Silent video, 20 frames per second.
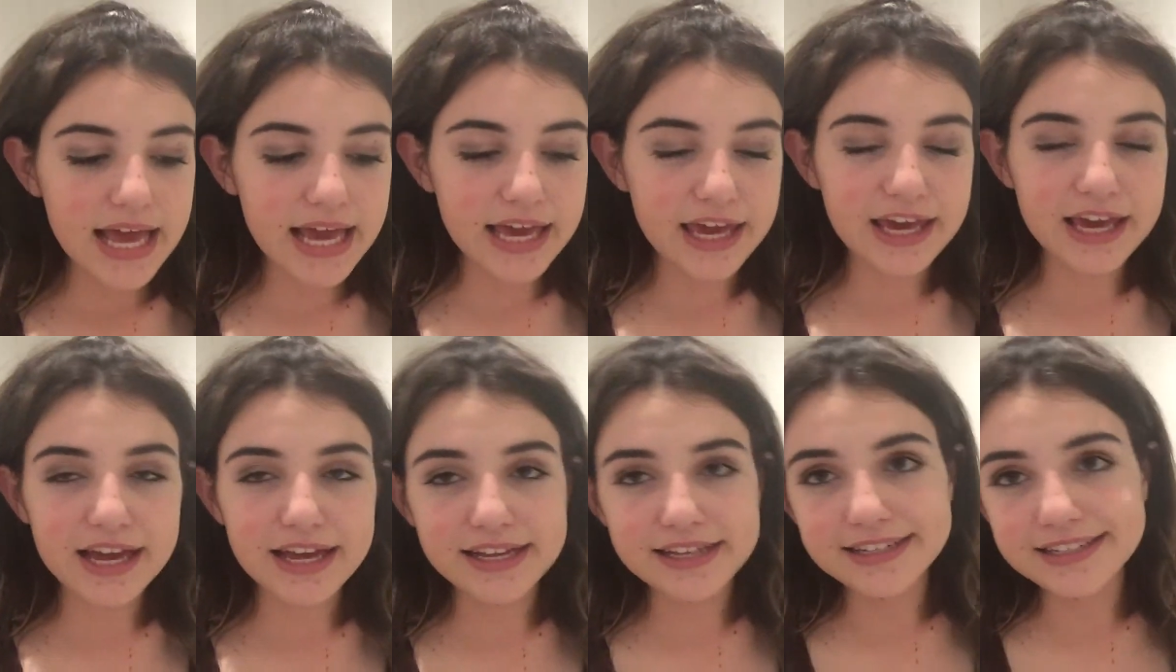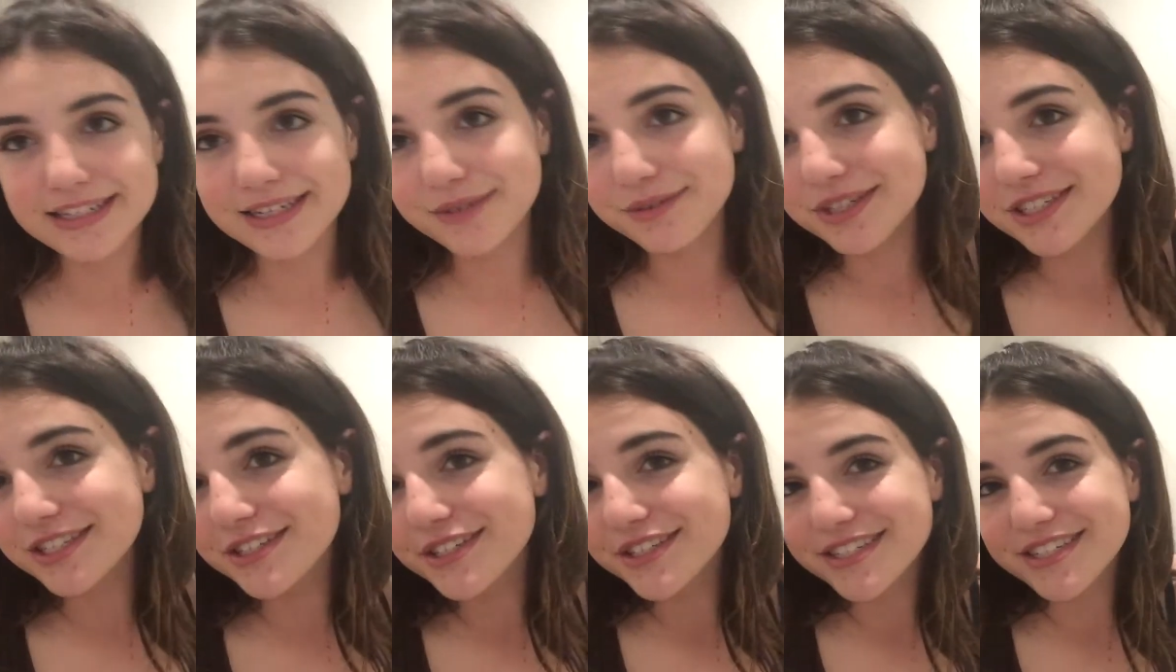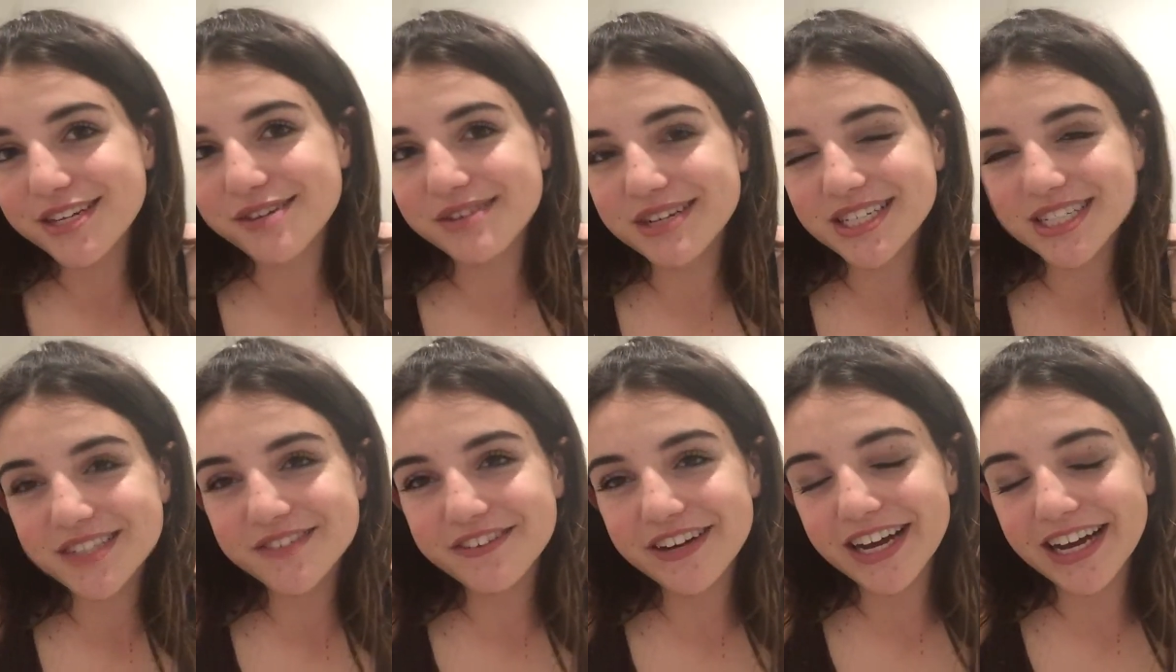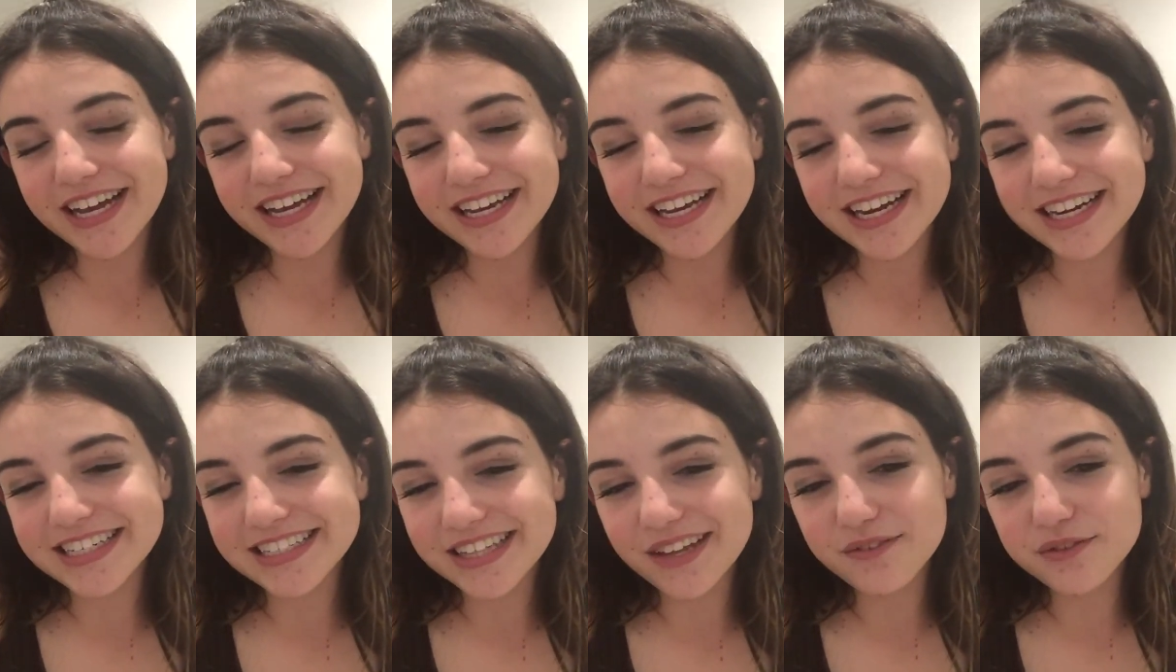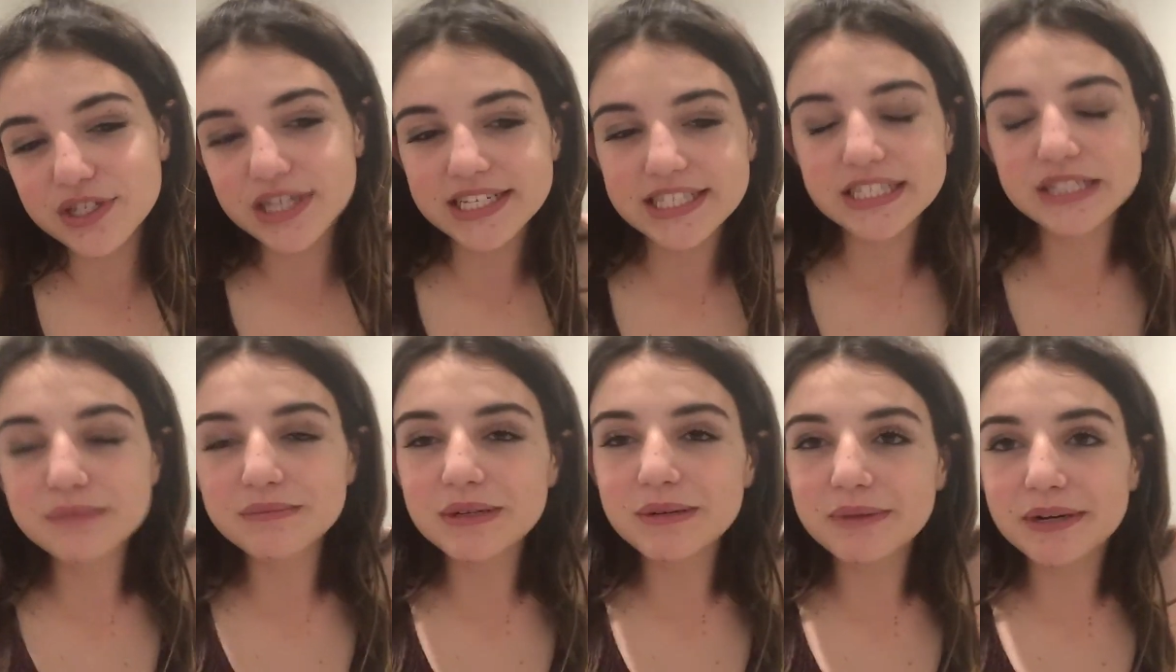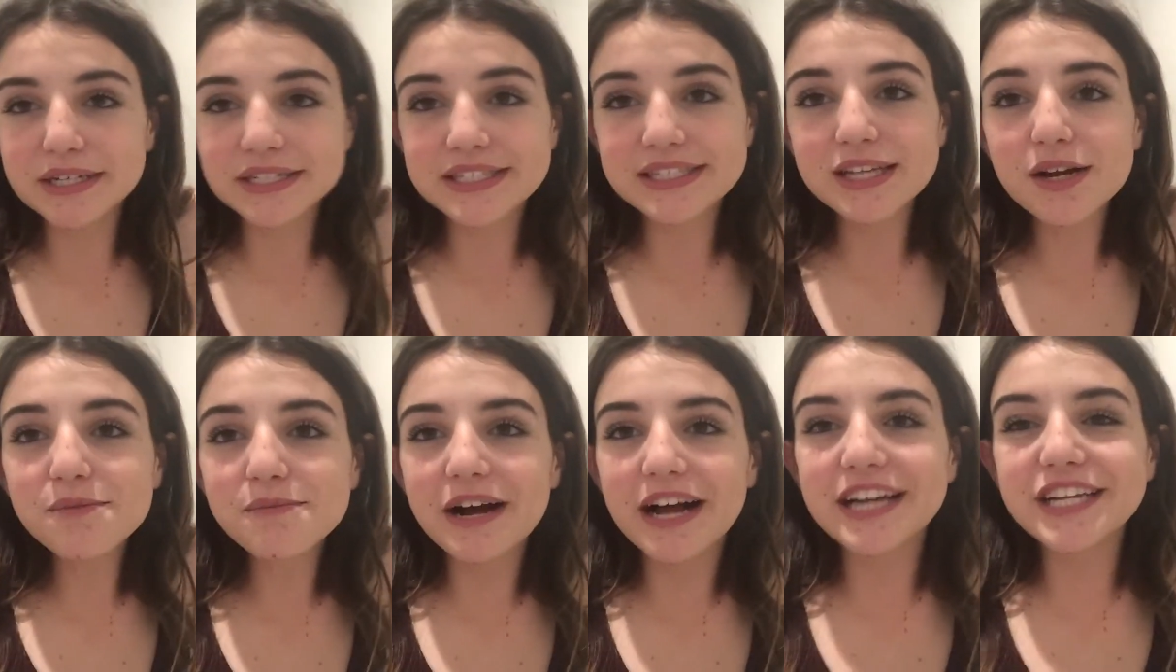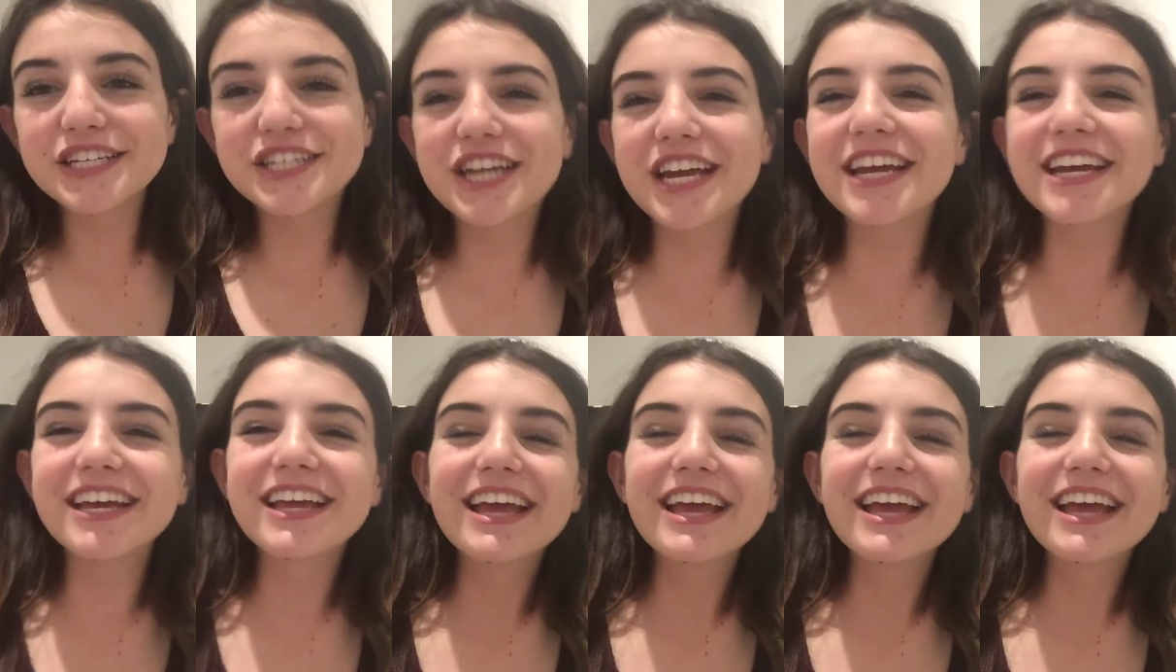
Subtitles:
And it was just so much fun, and I love Justin Bieber so much.